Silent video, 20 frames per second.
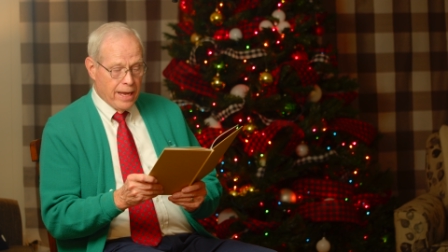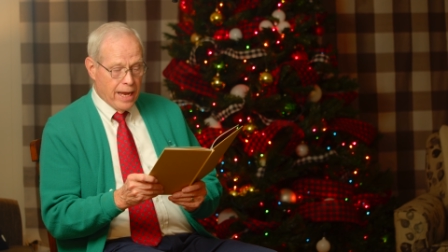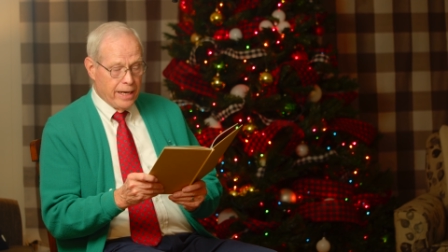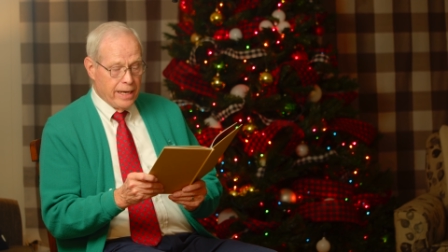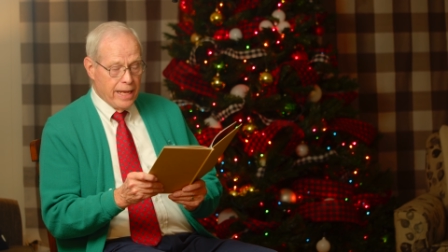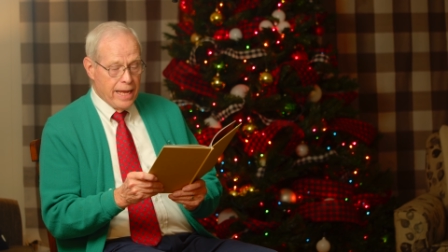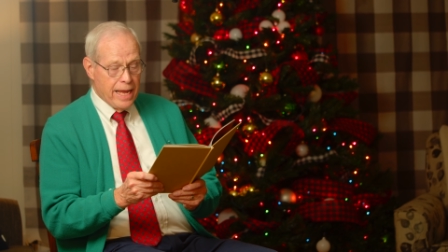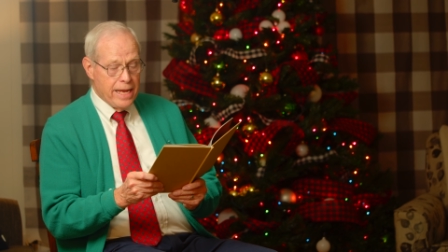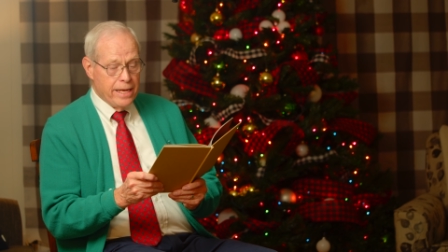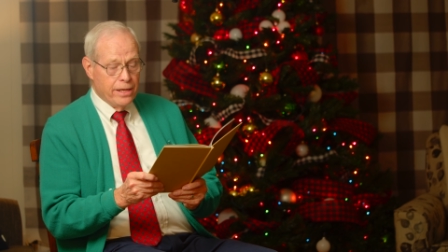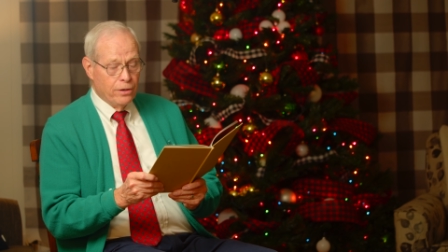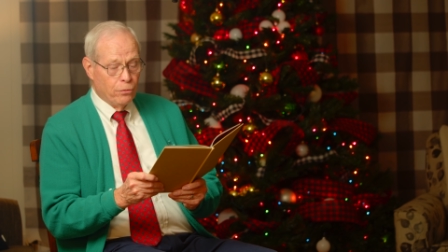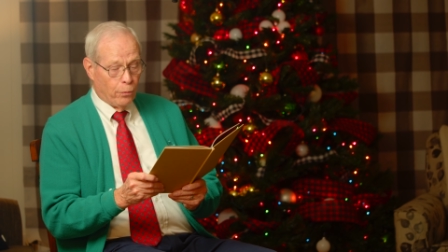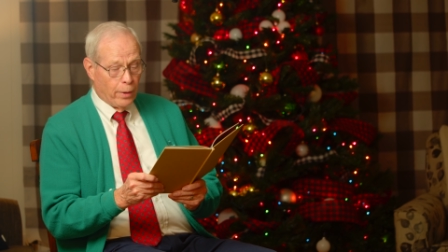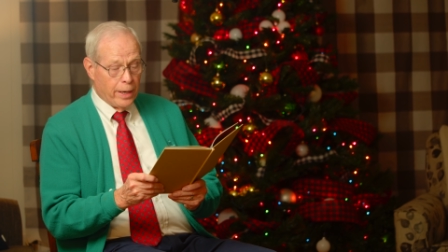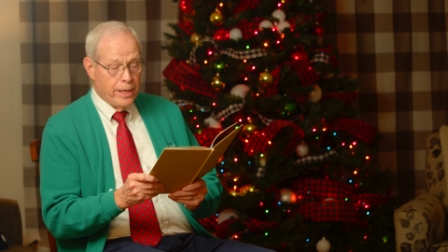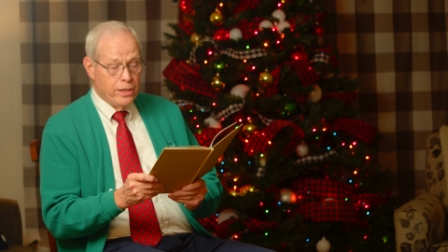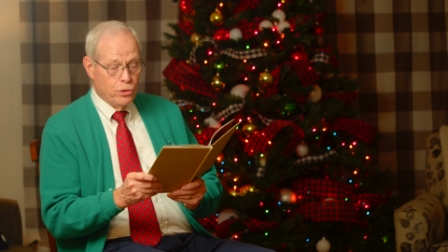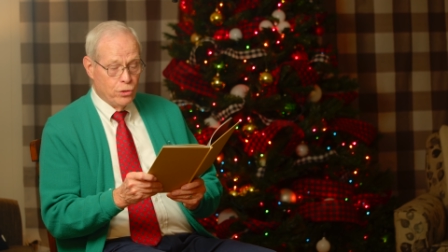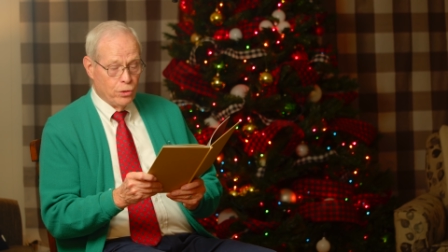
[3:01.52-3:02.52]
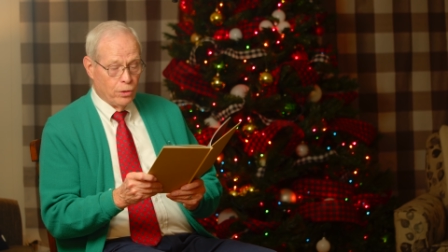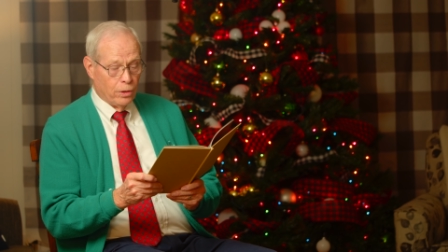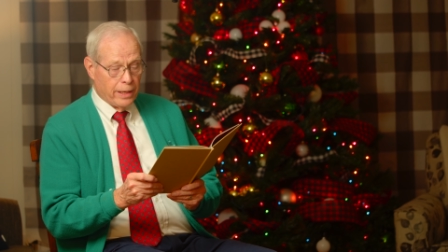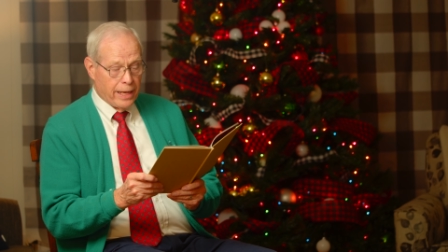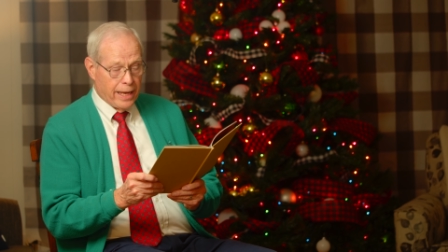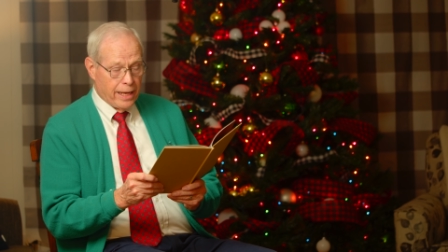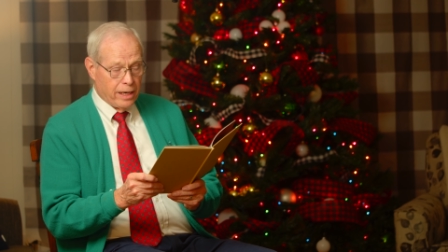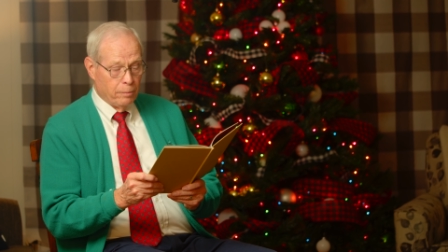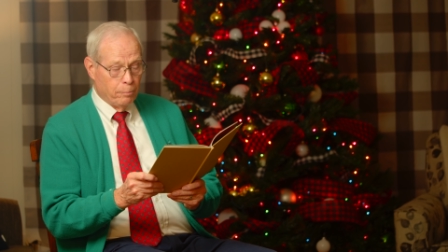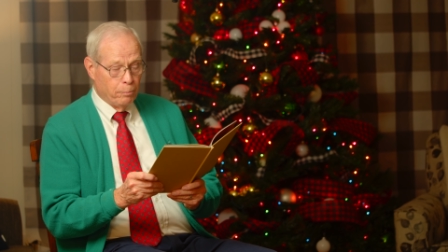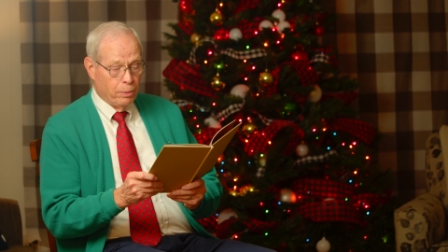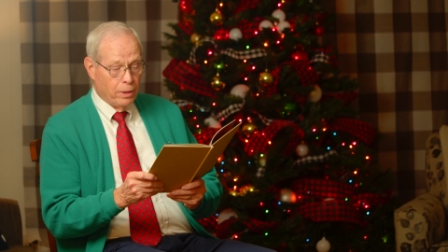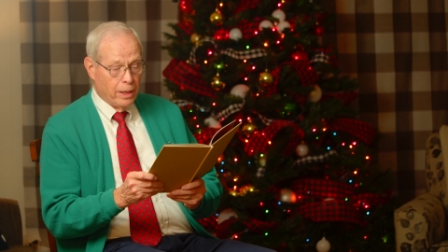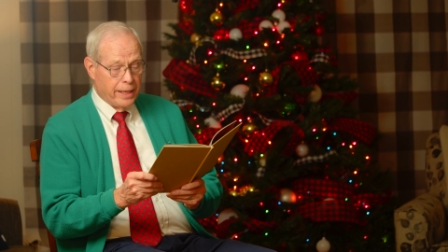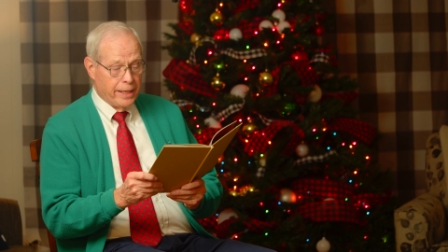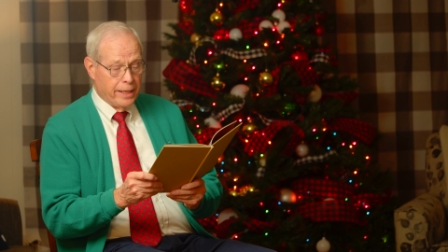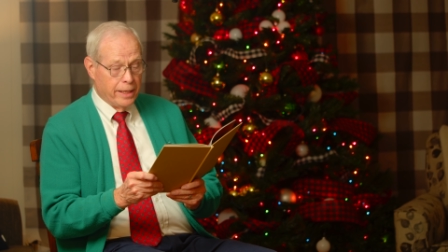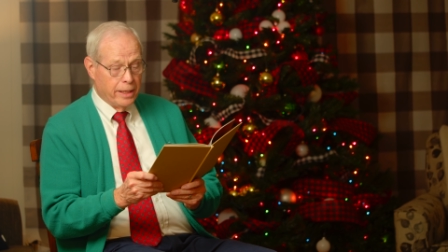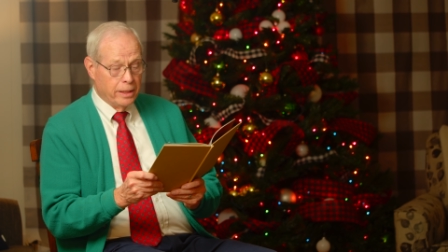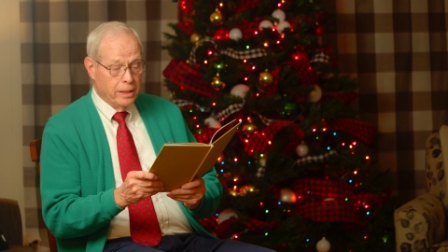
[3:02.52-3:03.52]
and he and Rachel had a
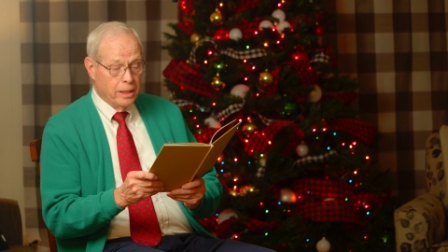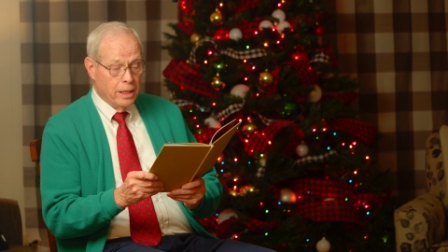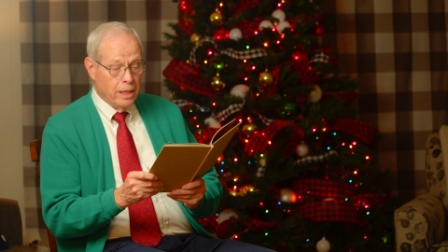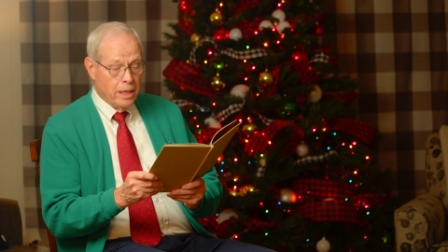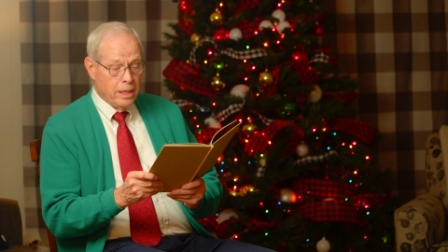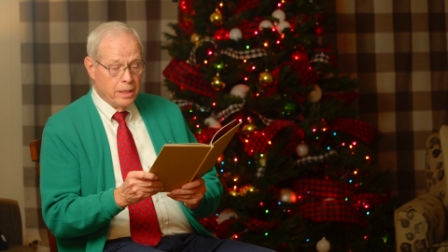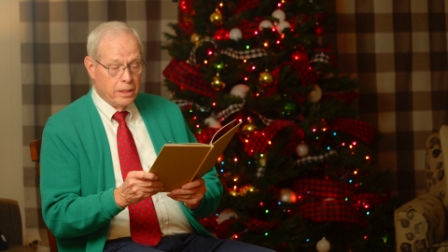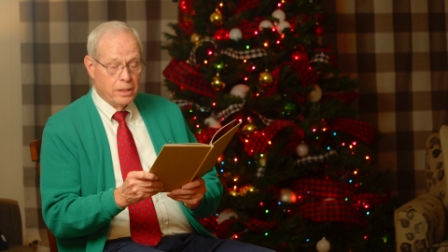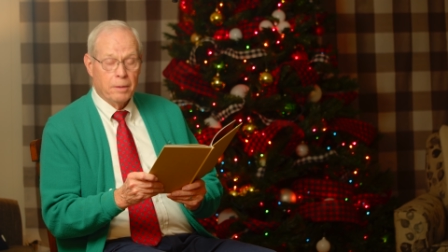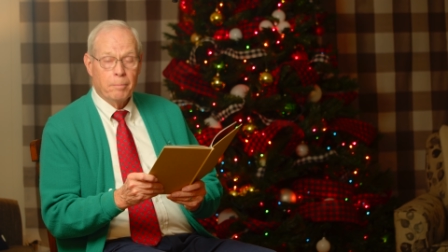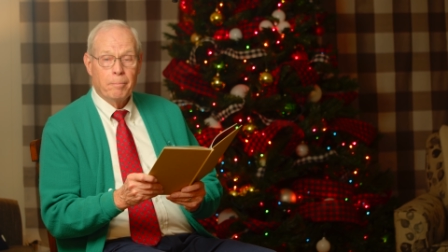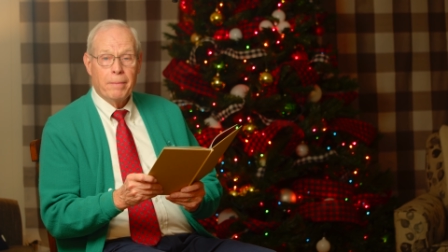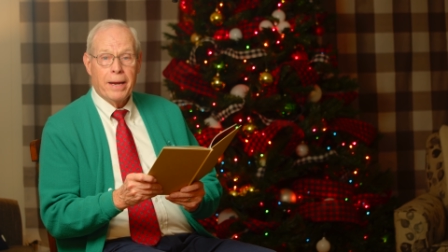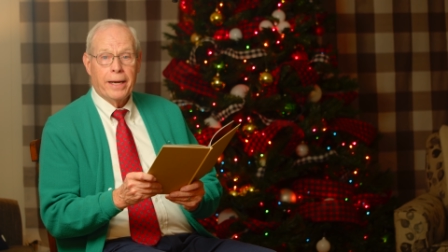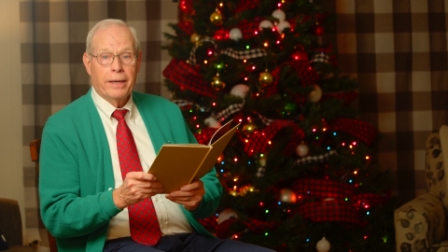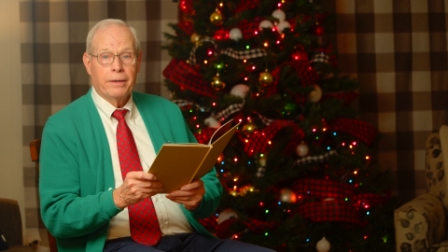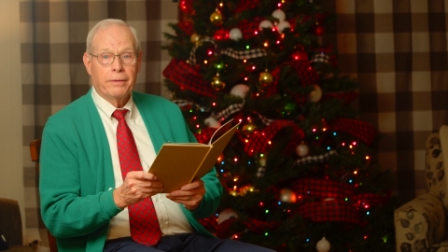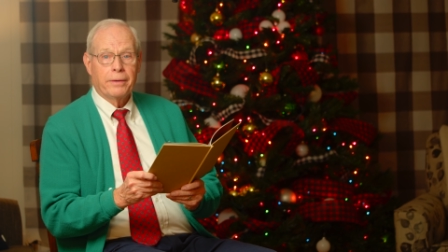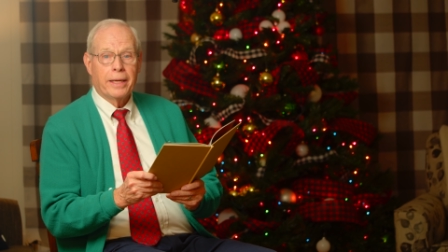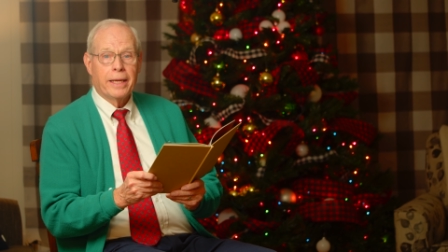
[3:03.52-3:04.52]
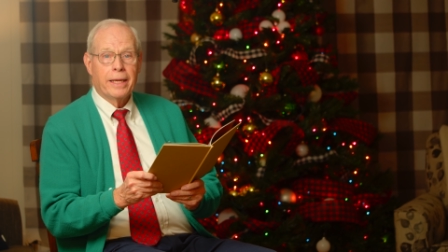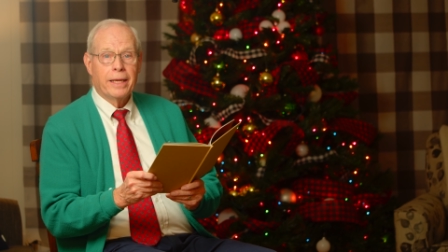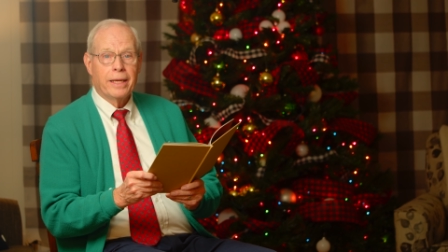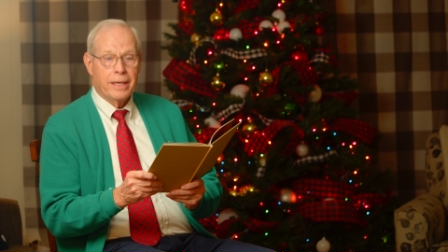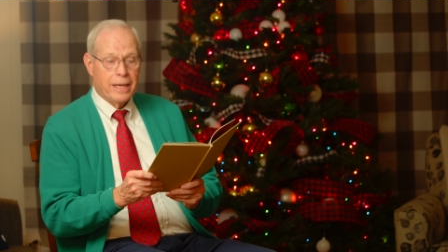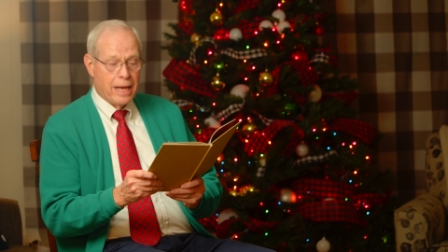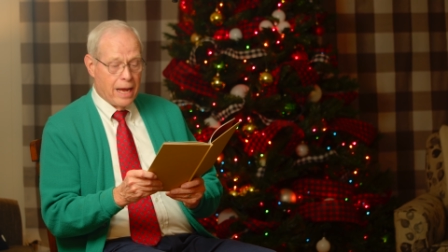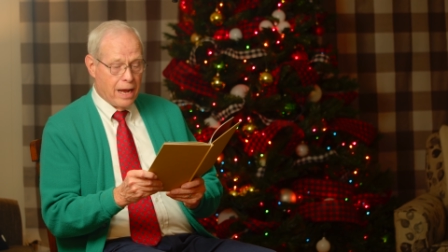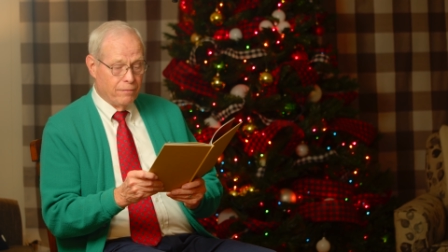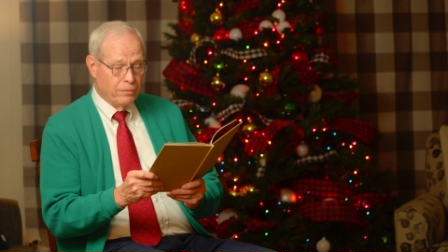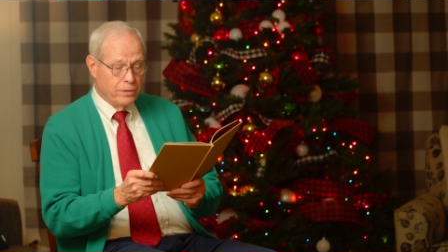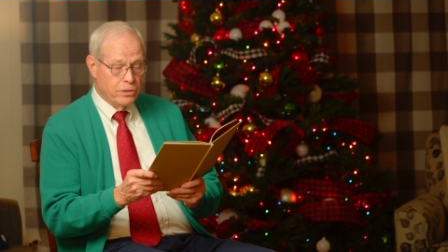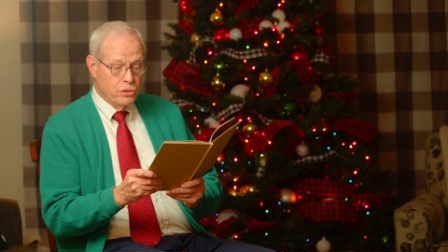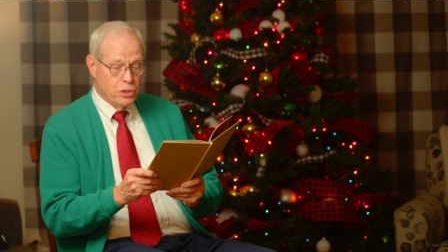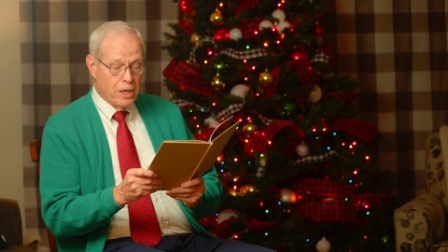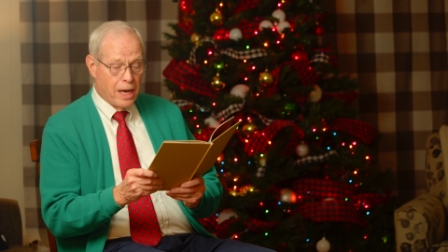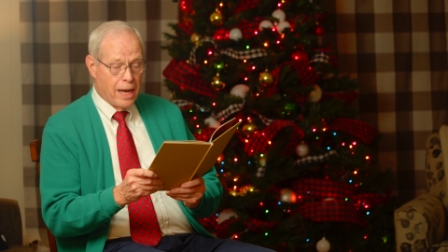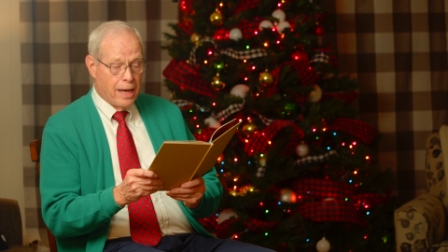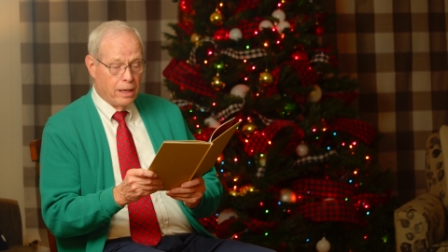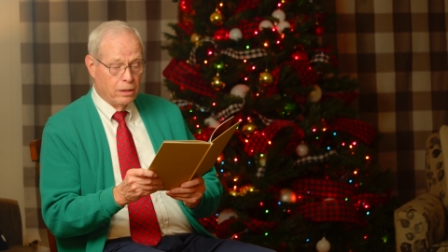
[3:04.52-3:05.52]
plan to marry and have a
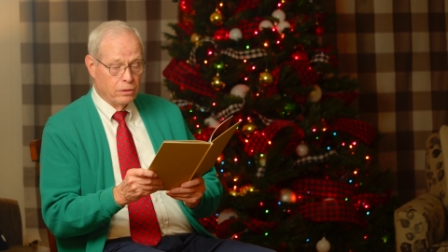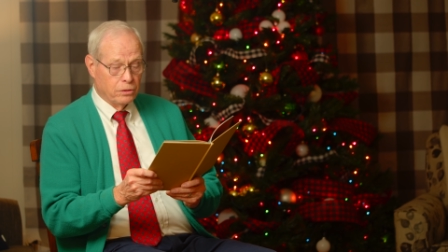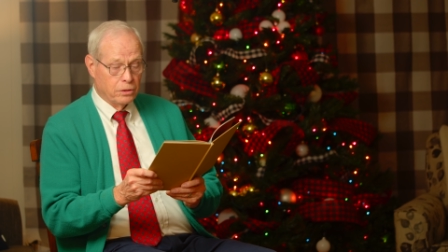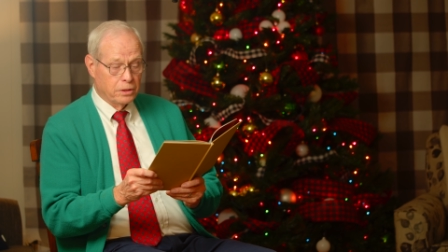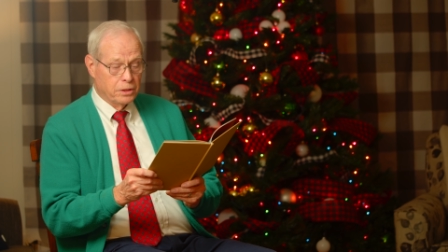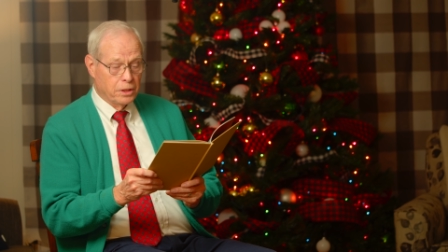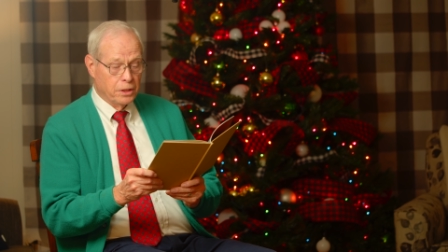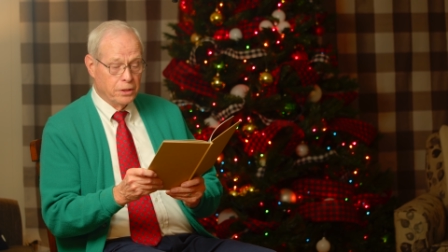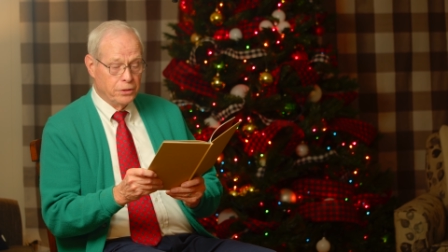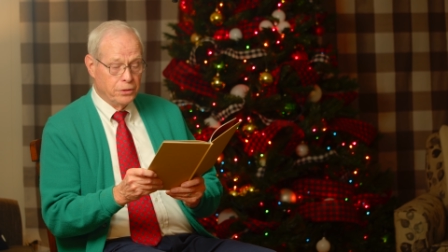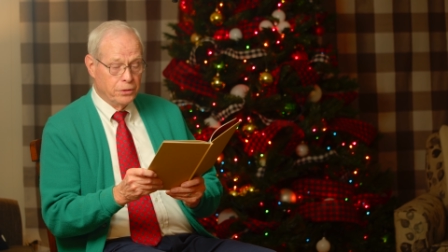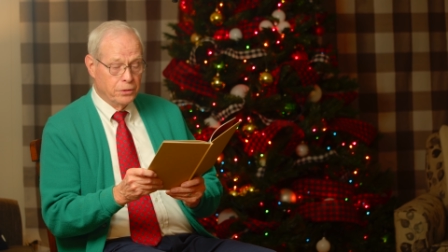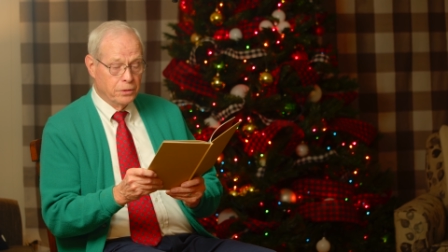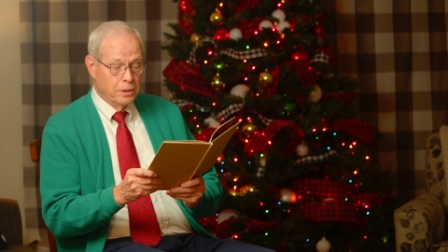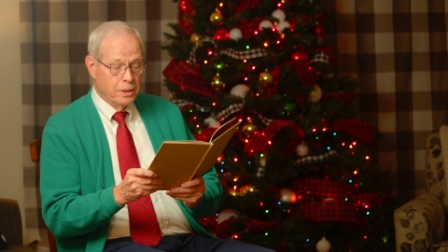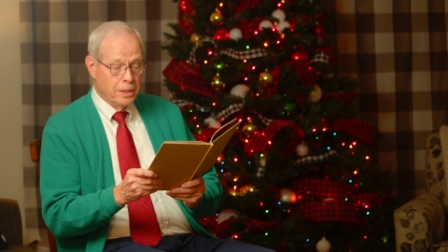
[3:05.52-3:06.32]
child or two